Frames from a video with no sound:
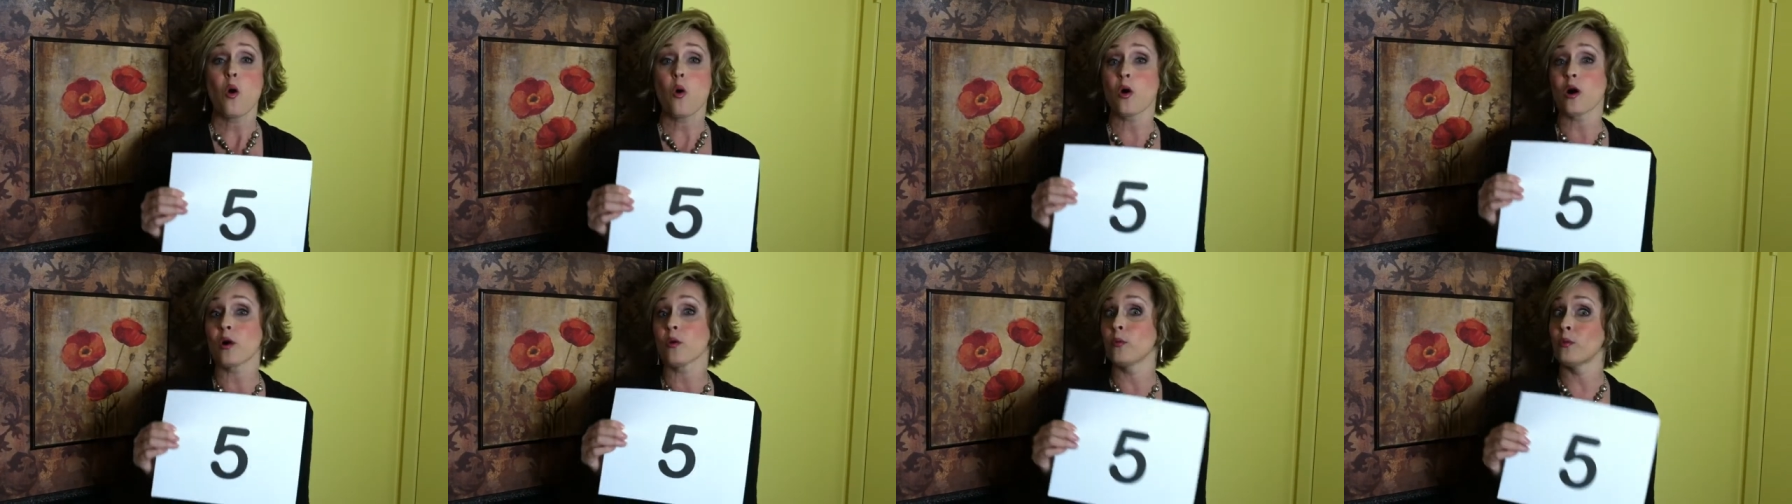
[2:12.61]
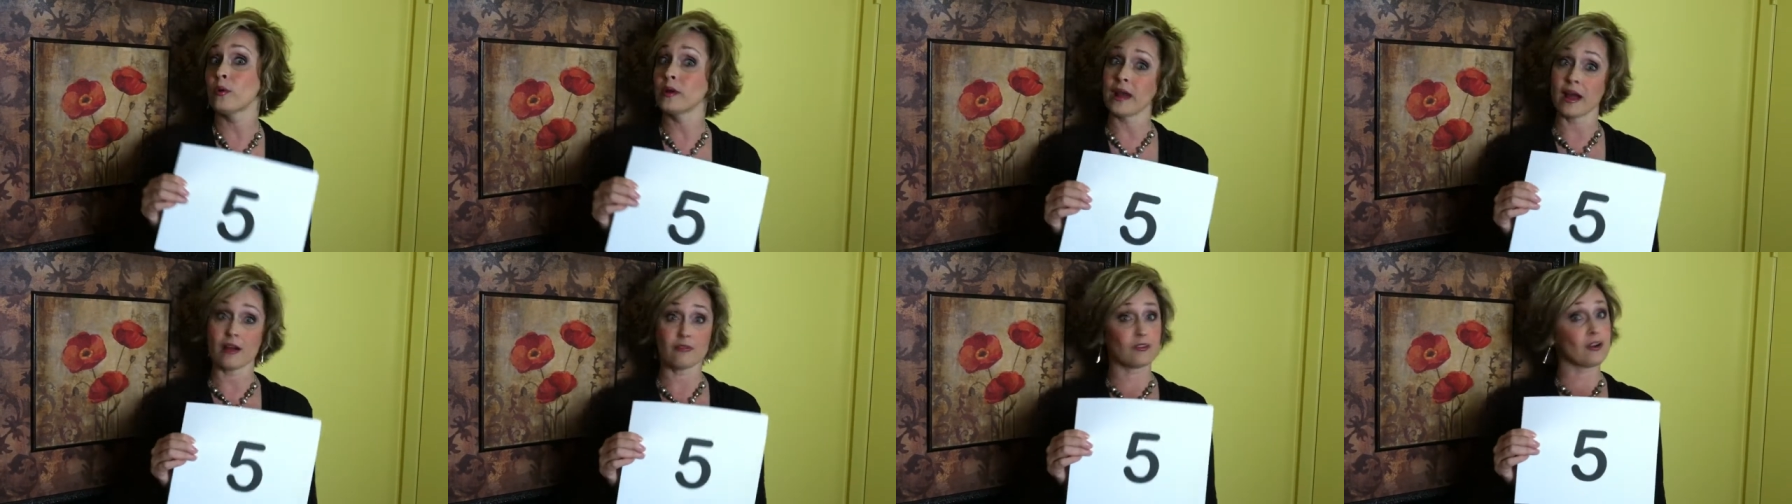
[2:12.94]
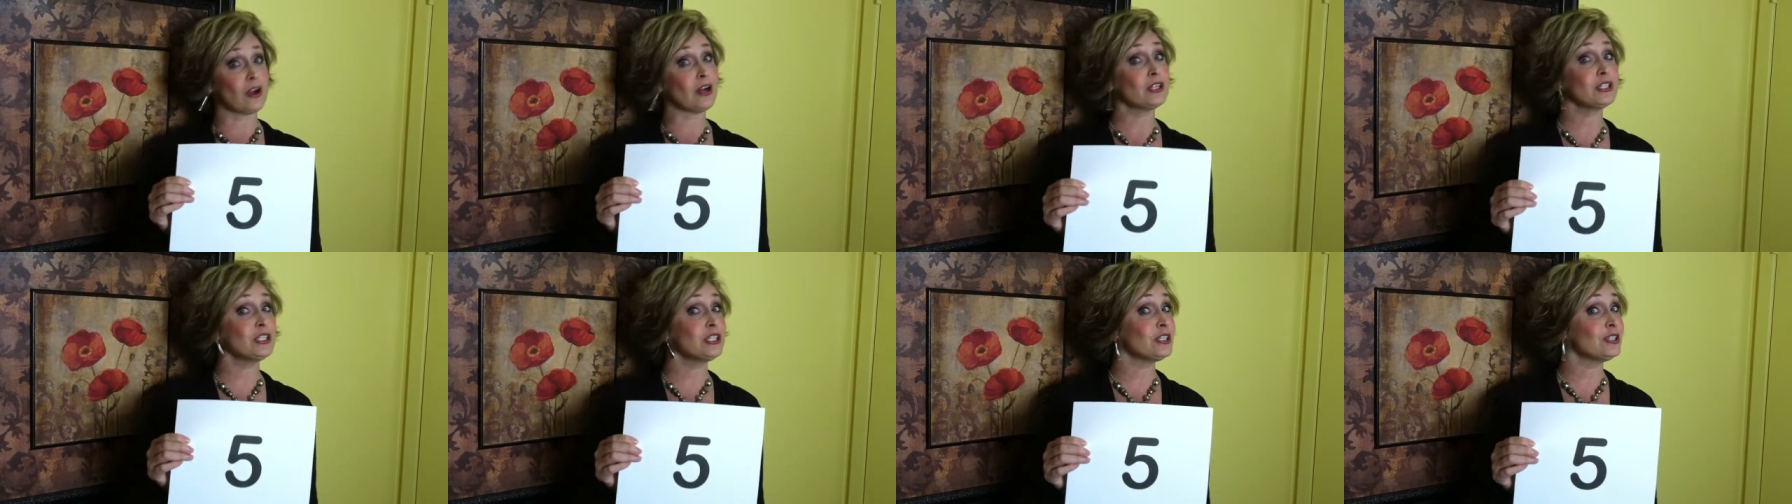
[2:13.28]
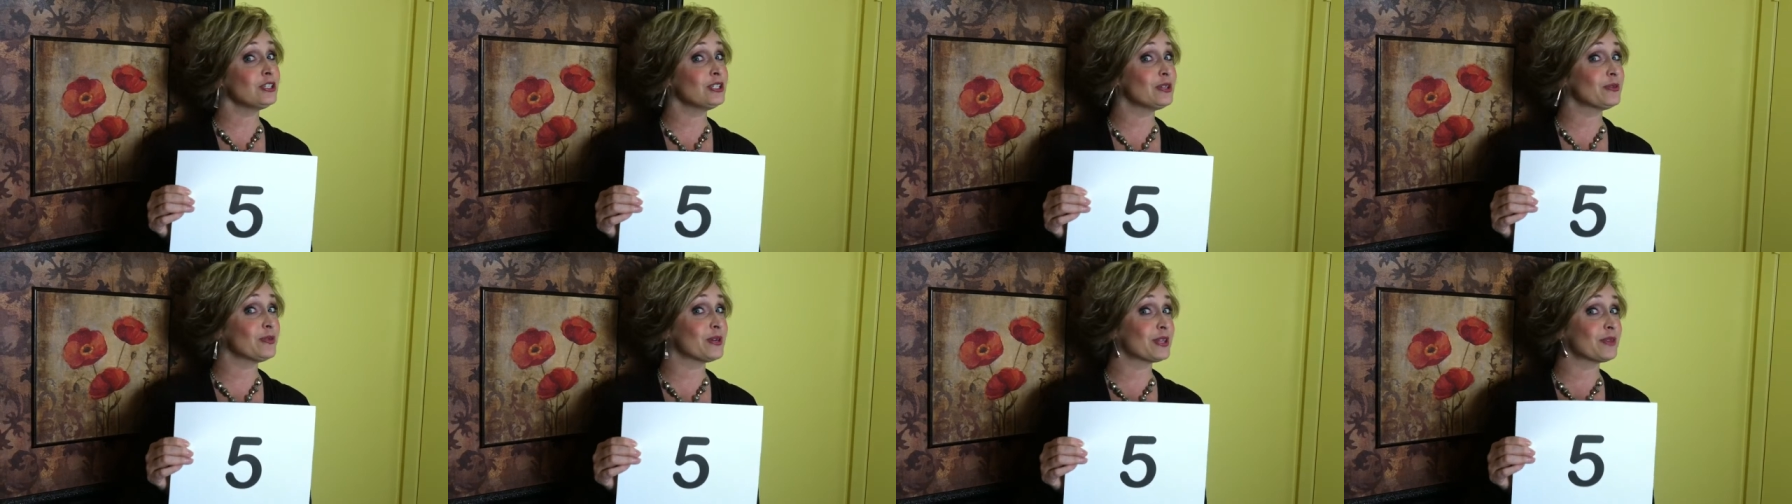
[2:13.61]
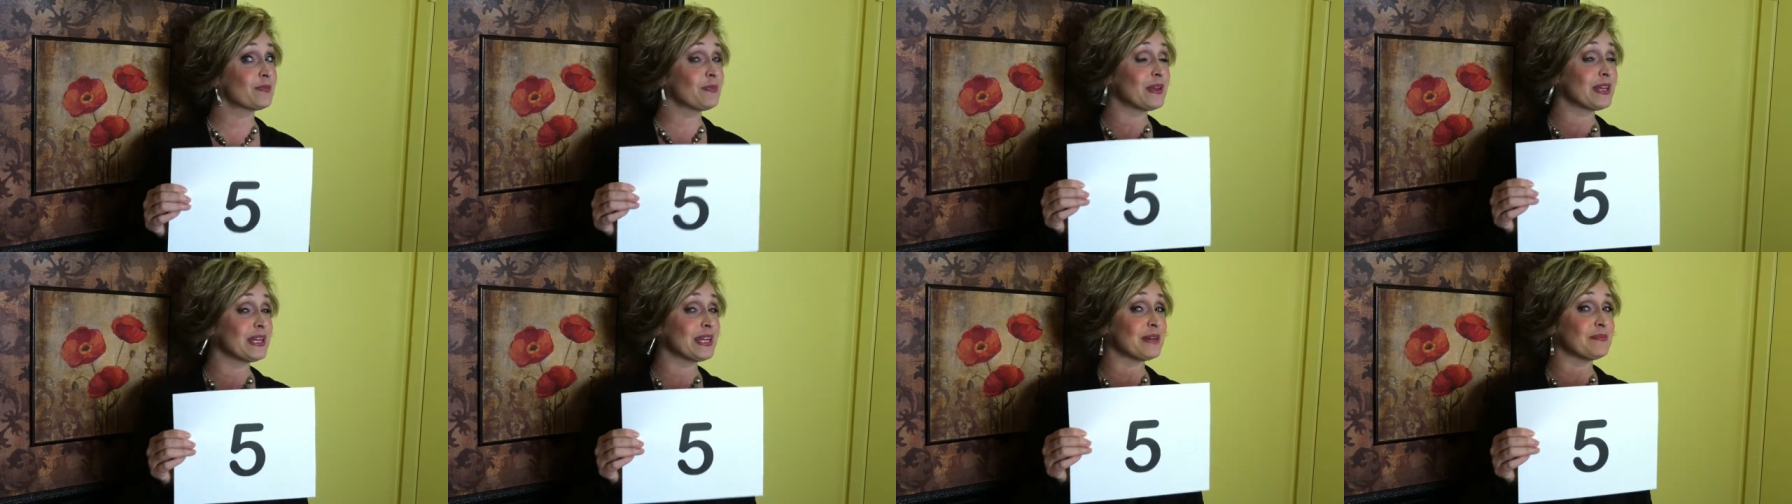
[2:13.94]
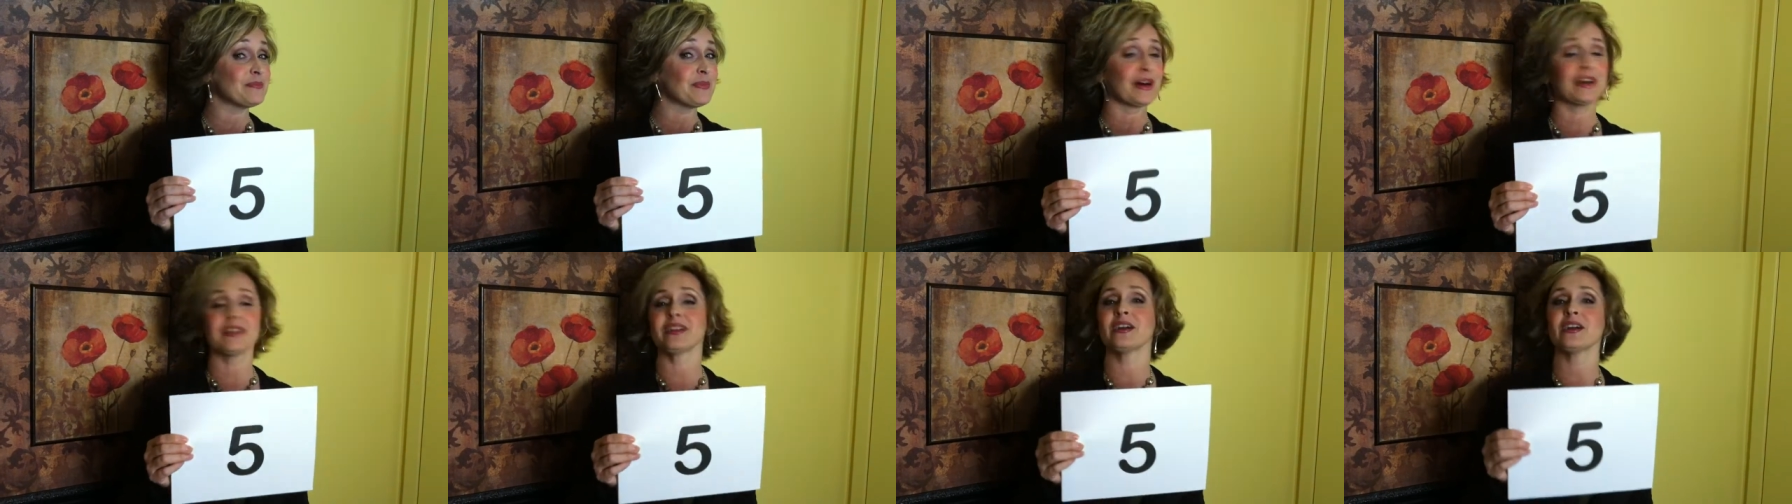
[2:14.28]
or whatever else you do with
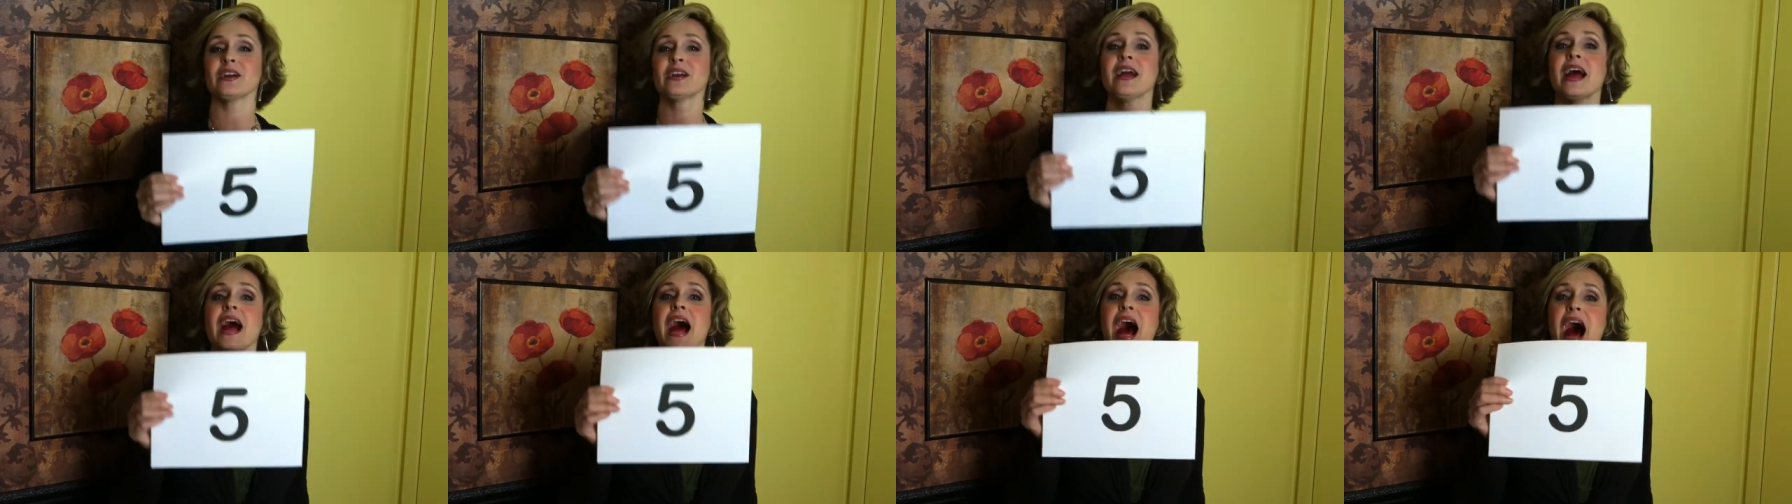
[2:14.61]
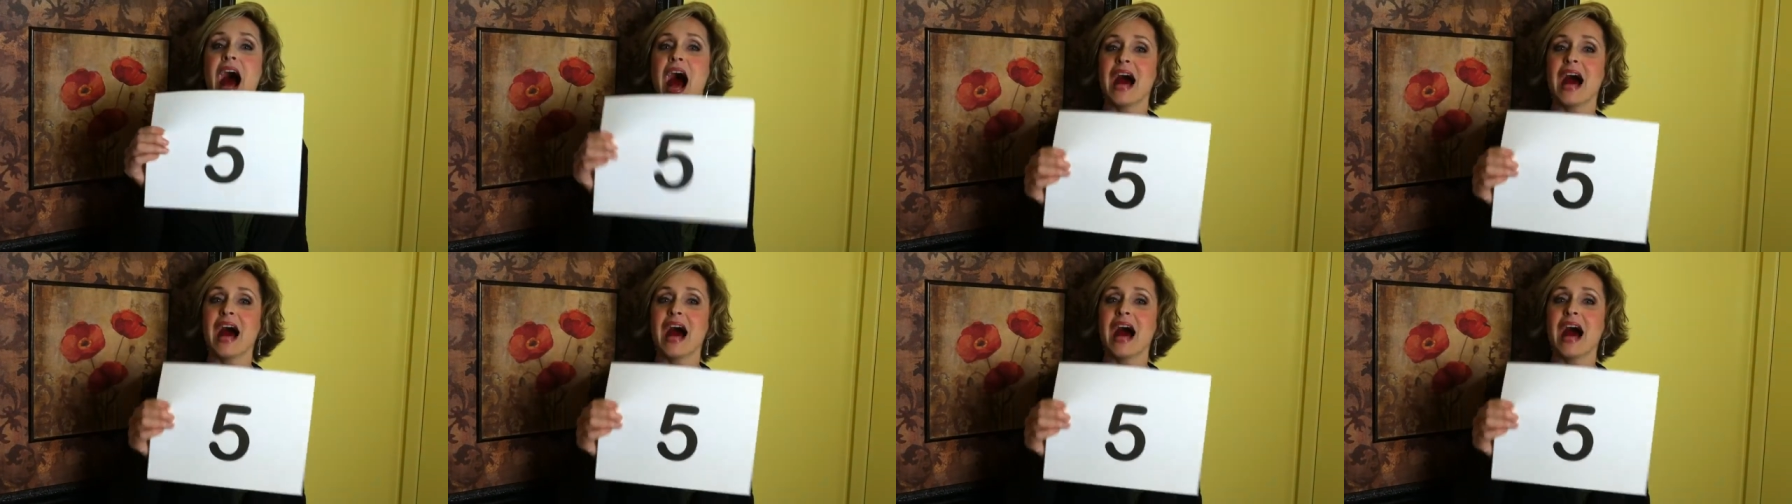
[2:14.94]
peanut butter?